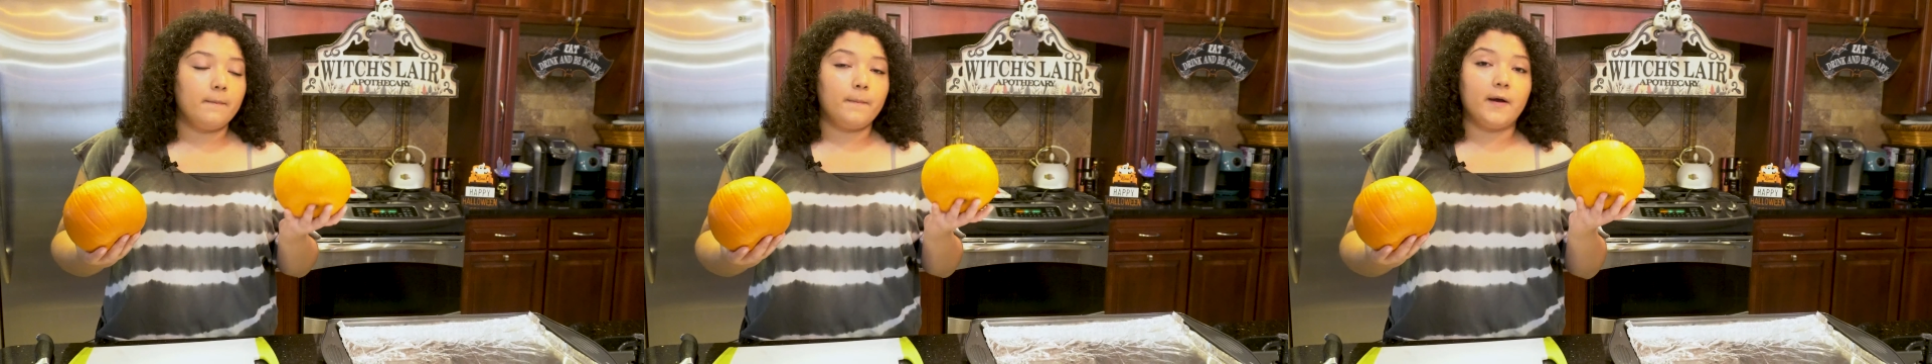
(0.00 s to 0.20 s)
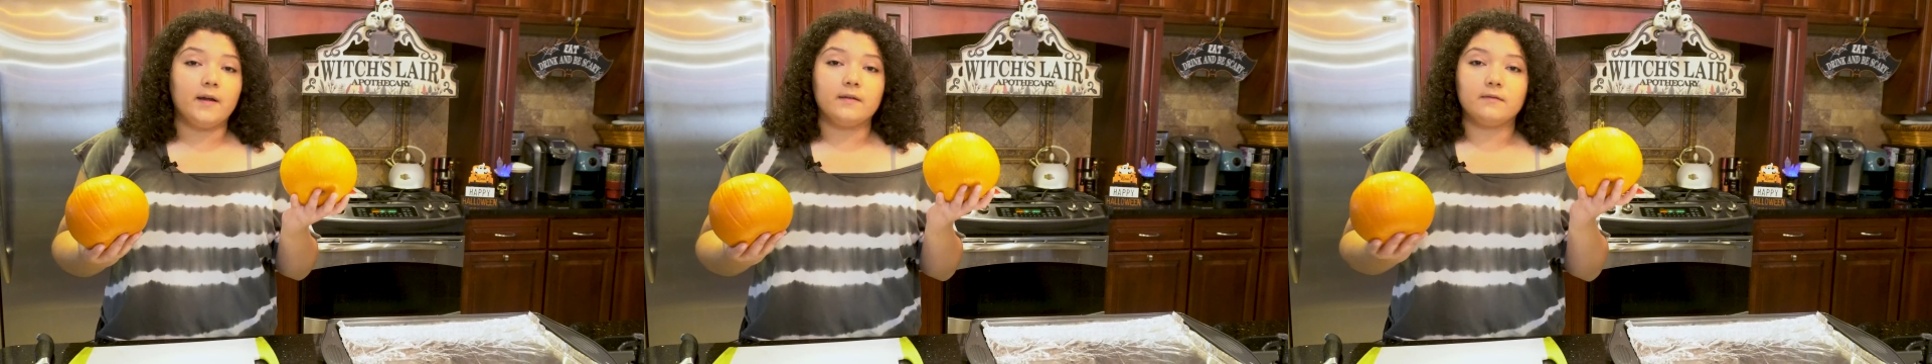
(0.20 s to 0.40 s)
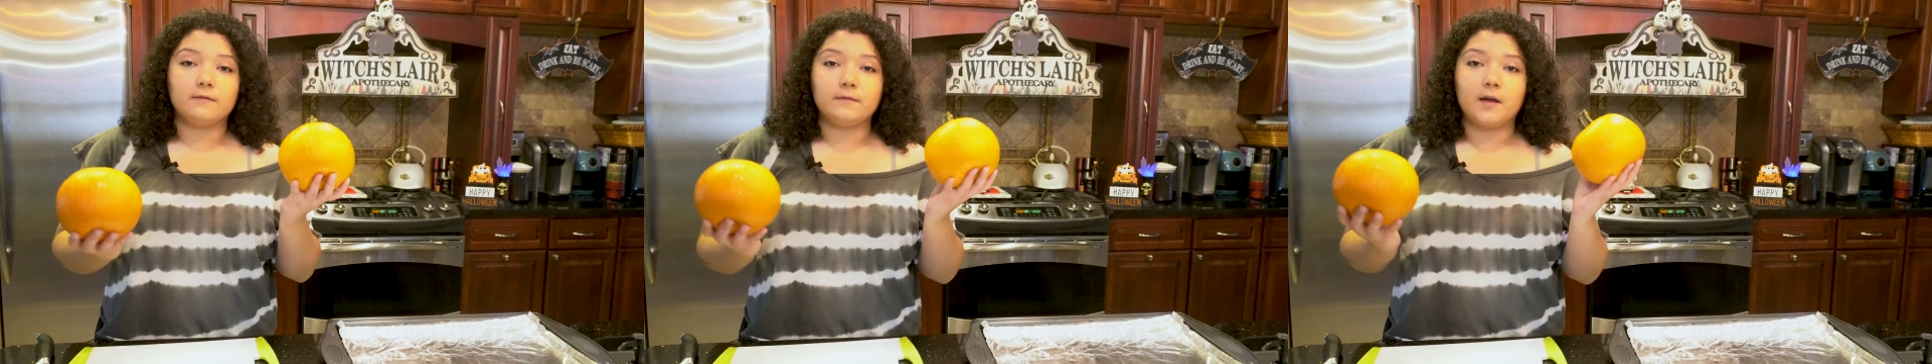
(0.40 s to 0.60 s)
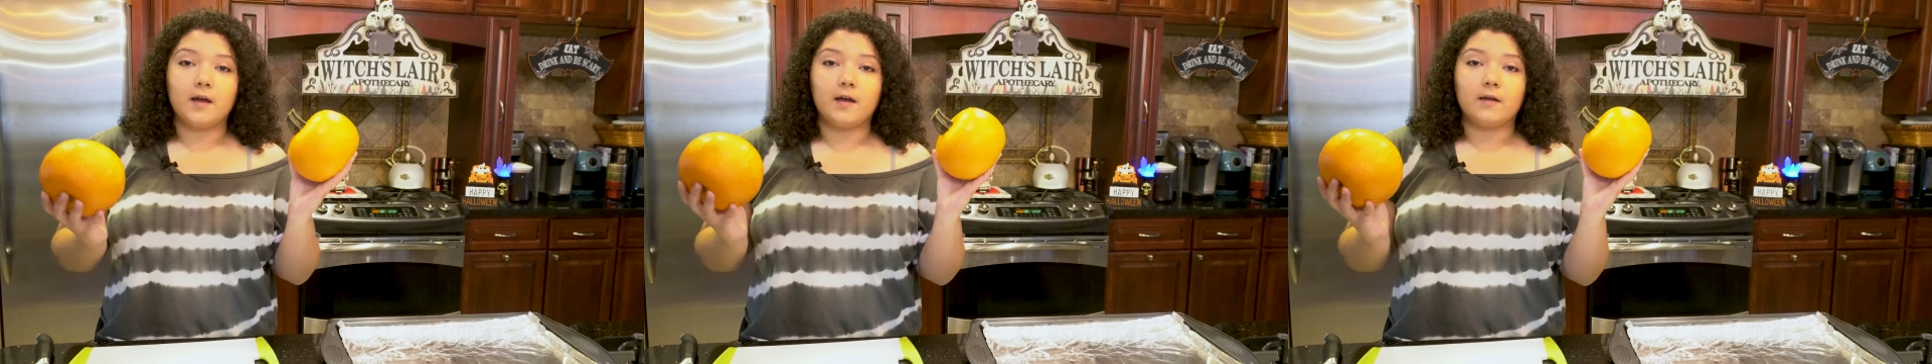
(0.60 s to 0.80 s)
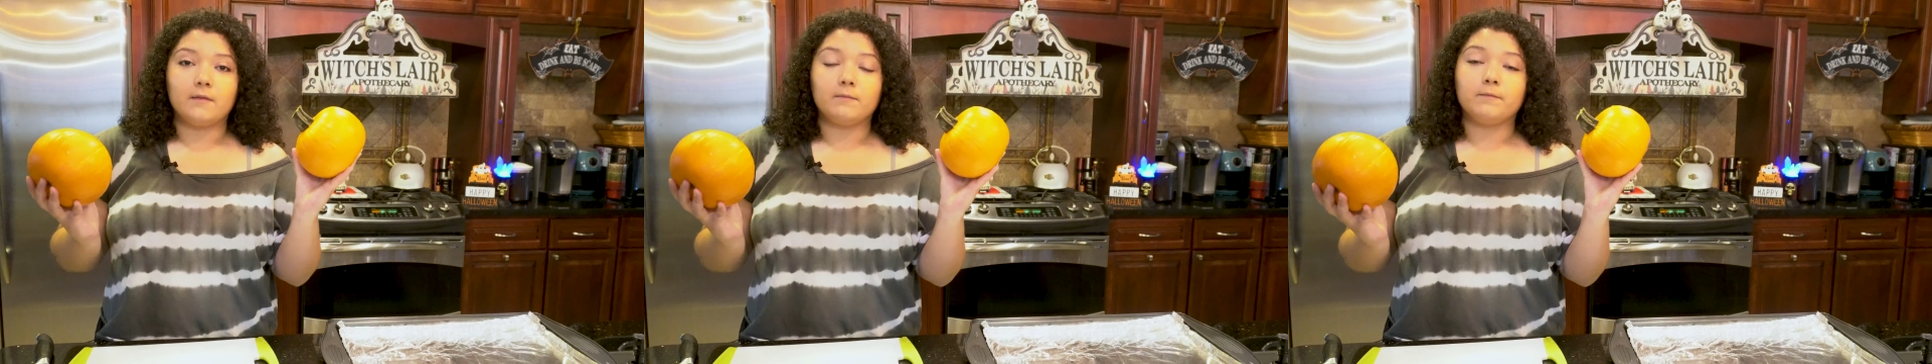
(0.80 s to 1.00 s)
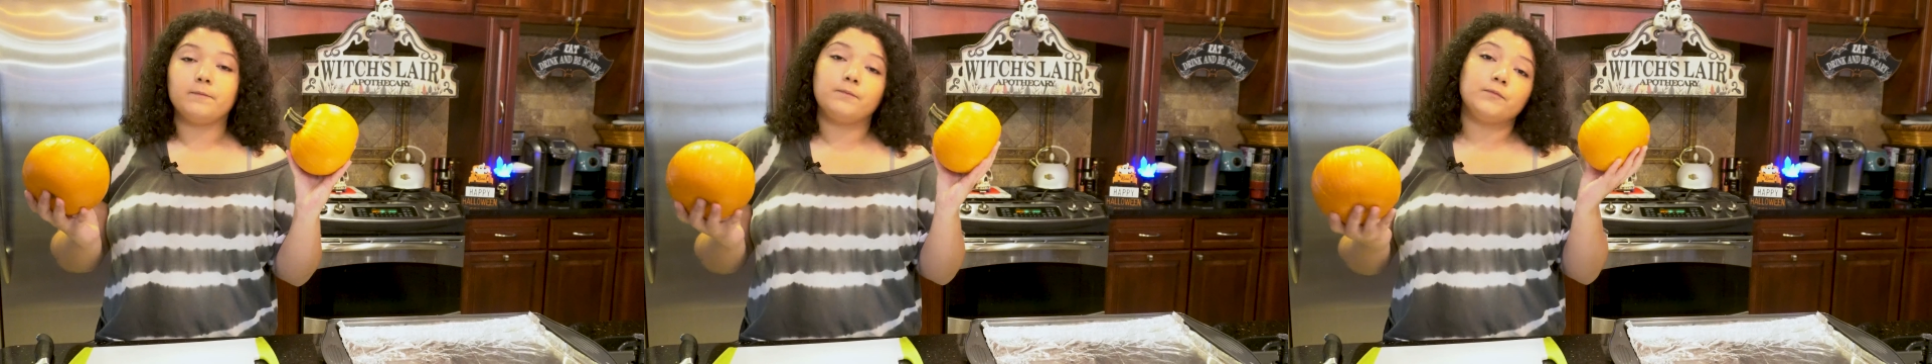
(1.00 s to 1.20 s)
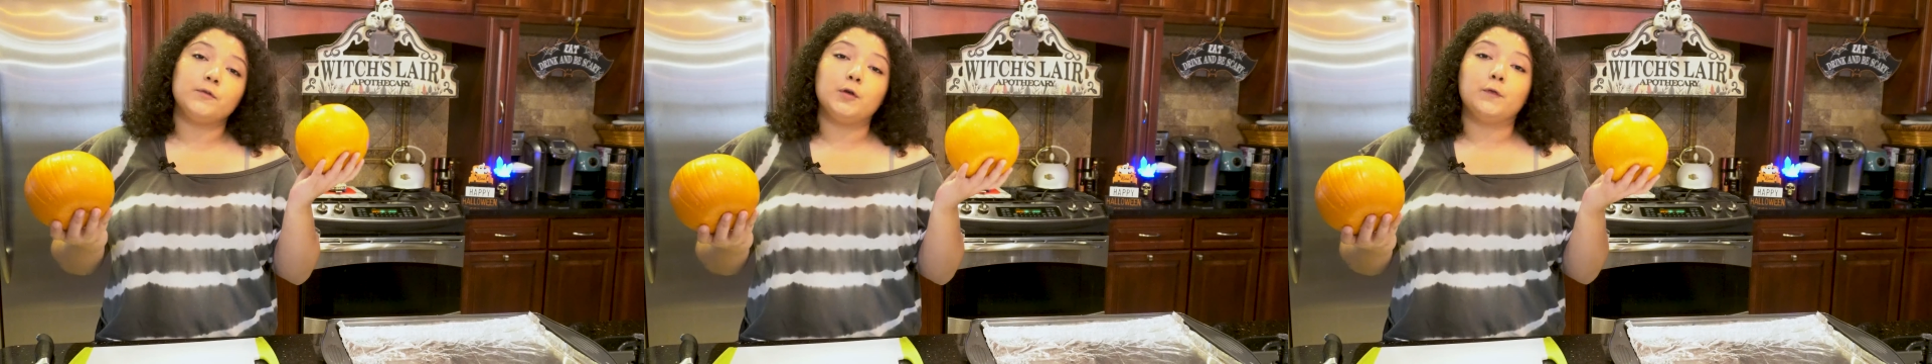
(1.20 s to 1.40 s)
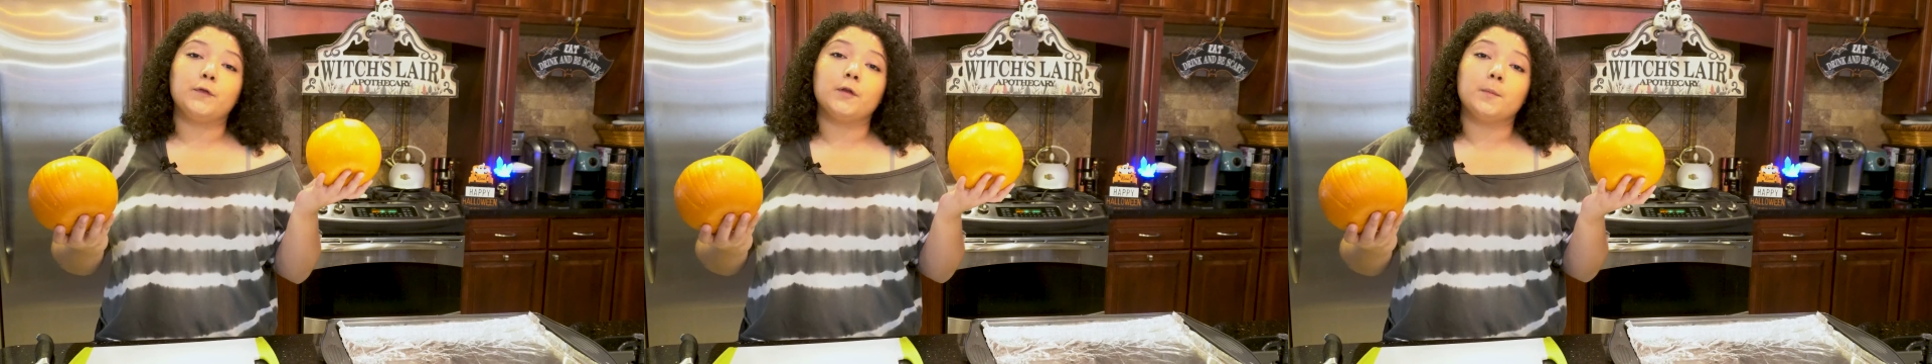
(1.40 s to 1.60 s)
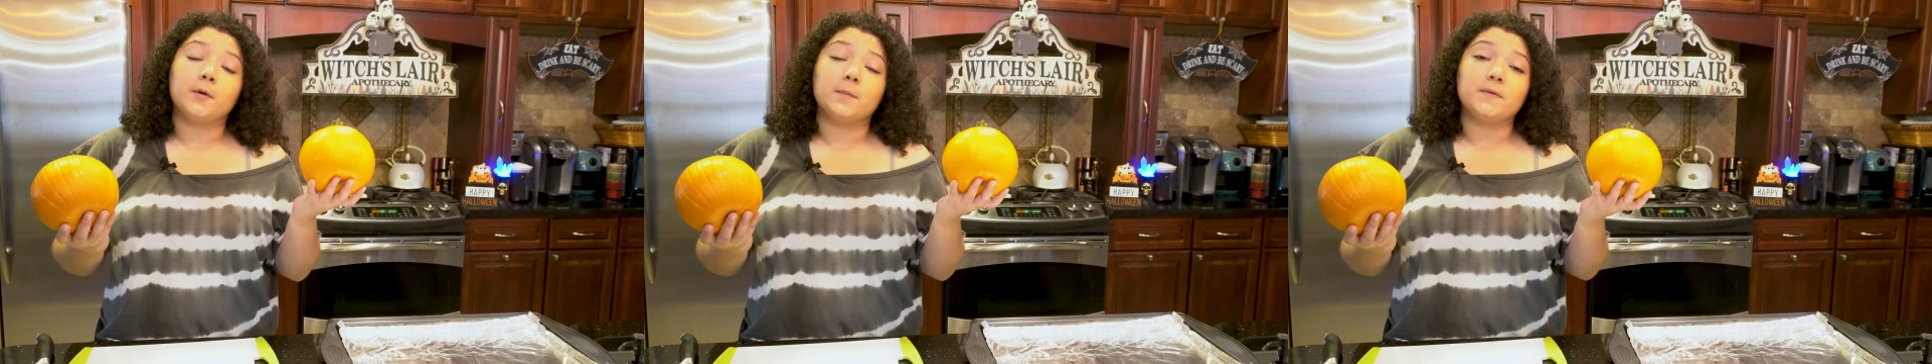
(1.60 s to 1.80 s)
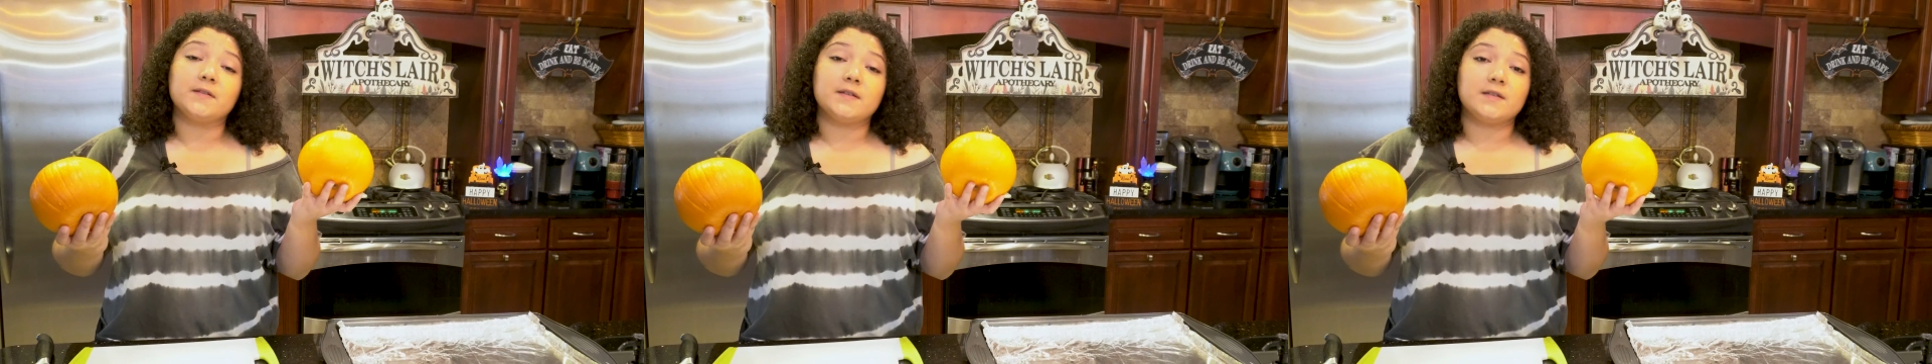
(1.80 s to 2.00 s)
but for the
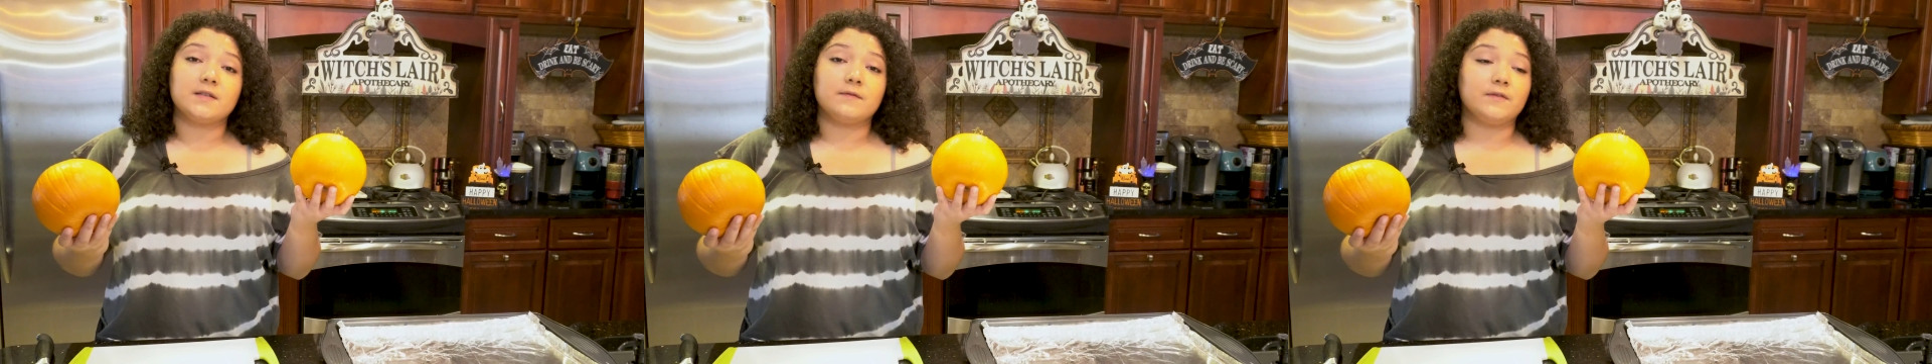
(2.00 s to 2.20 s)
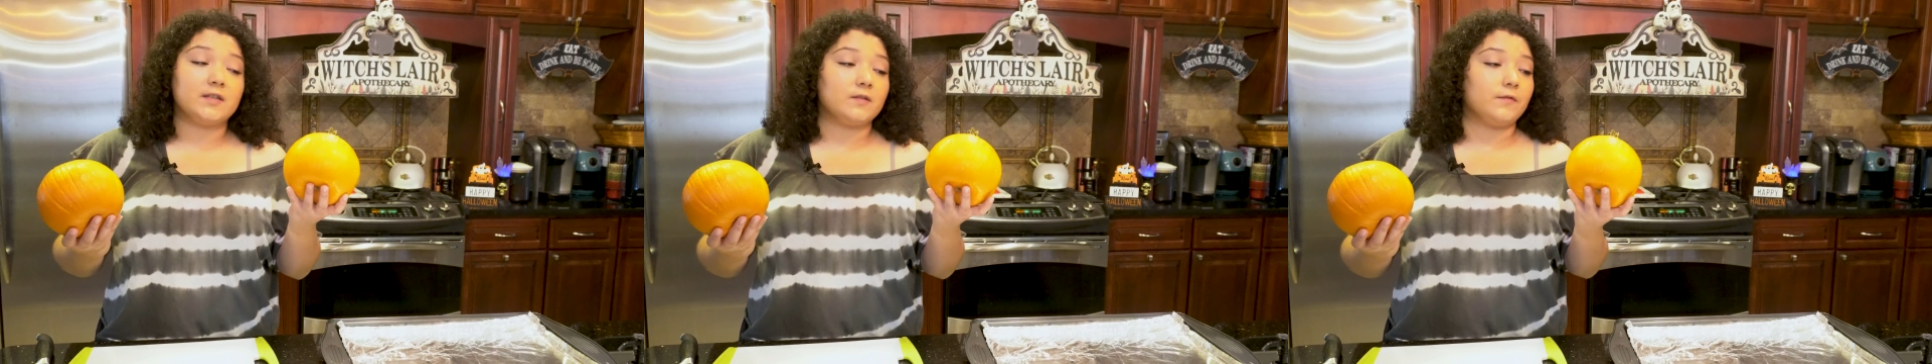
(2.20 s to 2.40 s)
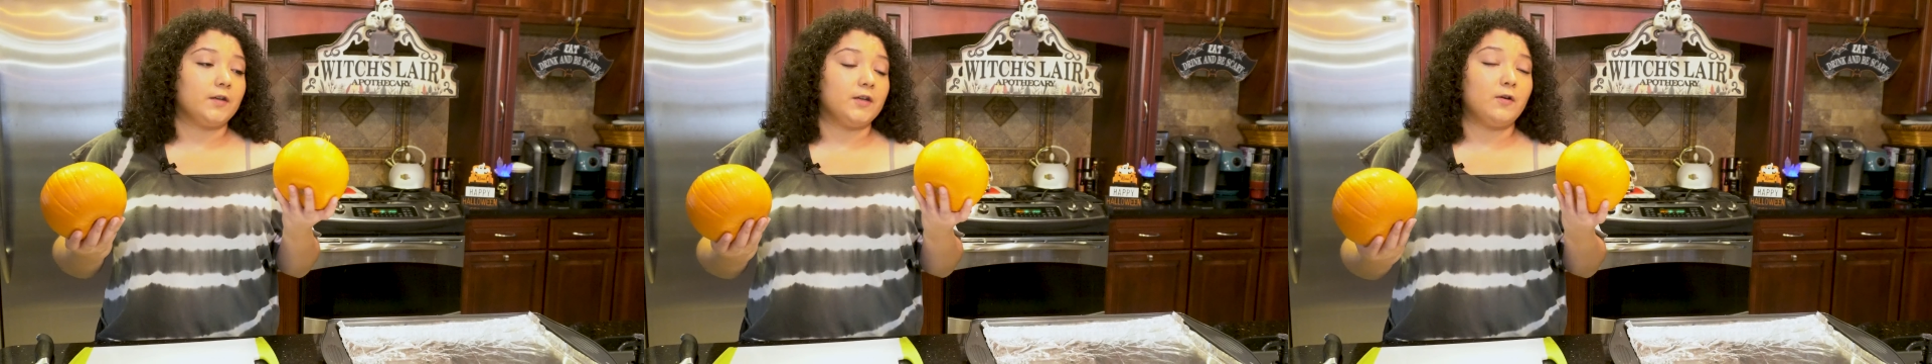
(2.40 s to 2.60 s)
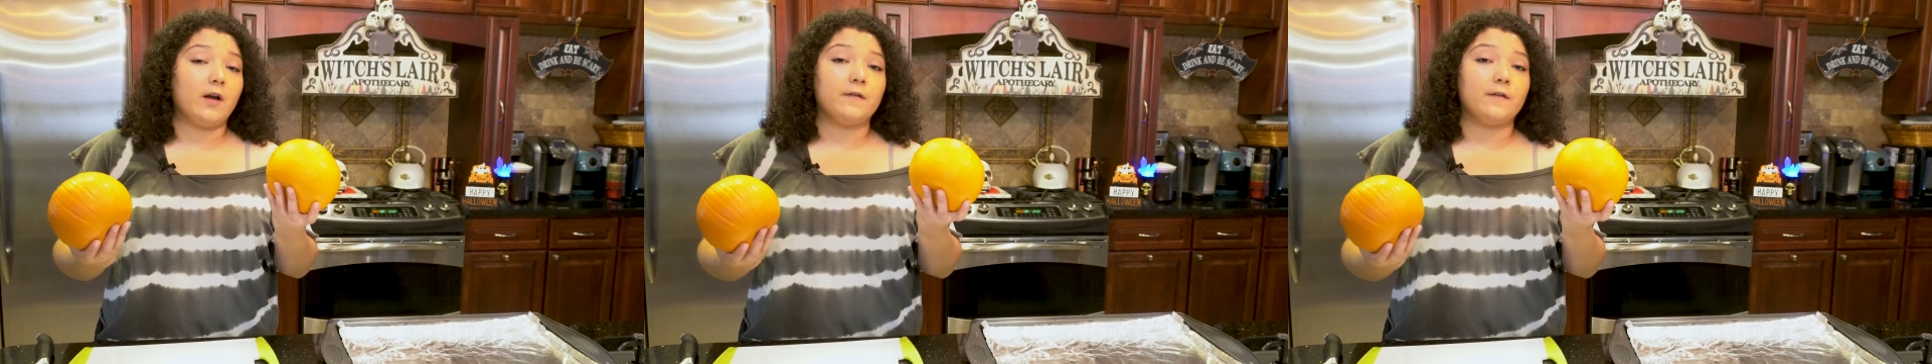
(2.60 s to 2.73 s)
purposes of this video,